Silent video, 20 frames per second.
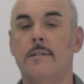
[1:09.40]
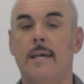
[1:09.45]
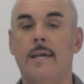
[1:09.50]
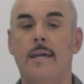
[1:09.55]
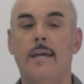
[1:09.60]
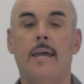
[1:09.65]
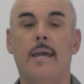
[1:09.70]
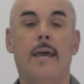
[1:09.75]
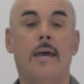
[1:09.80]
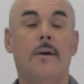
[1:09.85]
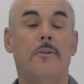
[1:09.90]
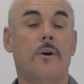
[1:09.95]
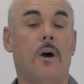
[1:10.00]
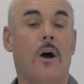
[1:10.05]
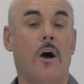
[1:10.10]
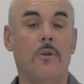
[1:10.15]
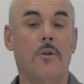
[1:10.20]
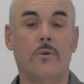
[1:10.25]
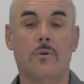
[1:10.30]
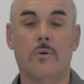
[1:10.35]
day, and
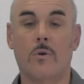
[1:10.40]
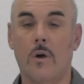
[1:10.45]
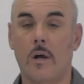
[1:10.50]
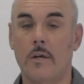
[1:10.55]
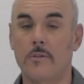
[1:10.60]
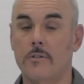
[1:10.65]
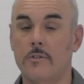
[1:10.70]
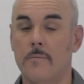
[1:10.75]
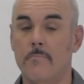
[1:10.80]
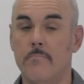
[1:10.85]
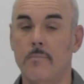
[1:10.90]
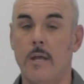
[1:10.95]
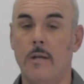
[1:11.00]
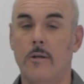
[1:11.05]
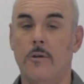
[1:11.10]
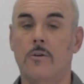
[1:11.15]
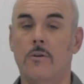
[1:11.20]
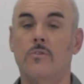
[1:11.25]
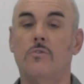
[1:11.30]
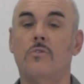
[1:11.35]
autocross
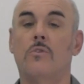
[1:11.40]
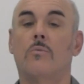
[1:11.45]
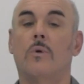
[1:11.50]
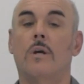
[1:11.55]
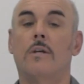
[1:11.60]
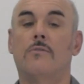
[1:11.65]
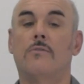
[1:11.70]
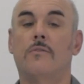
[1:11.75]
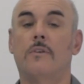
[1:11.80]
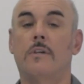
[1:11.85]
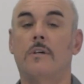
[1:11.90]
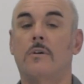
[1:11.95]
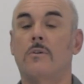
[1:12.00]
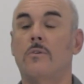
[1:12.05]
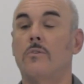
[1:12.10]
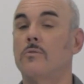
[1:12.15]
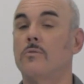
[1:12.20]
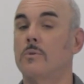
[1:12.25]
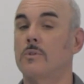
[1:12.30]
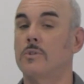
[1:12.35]
competitors who race
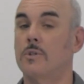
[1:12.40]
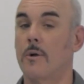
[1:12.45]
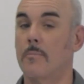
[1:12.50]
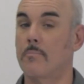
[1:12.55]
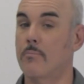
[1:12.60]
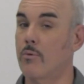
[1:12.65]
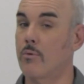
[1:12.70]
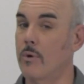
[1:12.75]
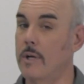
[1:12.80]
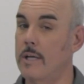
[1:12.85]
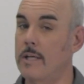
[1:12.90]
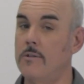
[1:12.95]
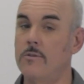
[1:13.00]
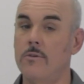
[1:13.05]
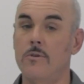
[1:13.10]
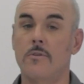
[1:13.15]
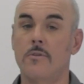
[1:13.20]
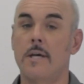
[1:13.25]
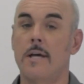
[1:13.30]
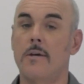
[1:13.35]
vehicles which are
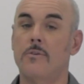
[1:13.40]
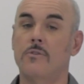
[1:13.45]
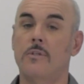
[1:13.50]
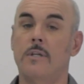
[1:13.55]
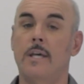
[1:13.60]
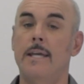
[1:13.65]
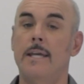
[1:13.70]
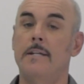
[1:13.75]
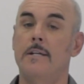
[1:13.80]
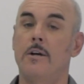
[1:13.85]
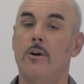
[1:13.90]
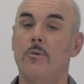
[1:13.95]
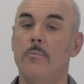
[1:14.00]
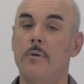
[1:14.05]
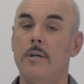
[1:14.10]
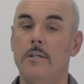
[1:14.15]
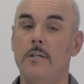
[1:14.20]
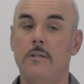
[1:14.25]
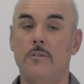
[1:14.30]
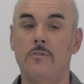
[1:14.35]
pre-2008
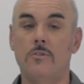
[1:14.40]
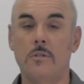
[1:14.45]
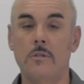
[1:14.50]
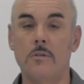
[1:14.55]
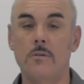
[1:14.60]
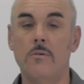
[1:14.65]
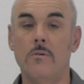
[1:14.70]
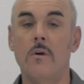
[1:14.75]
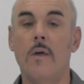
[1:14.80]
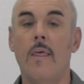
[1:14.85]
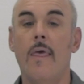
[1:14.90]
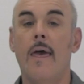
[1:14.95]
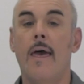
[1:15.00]
OBD2,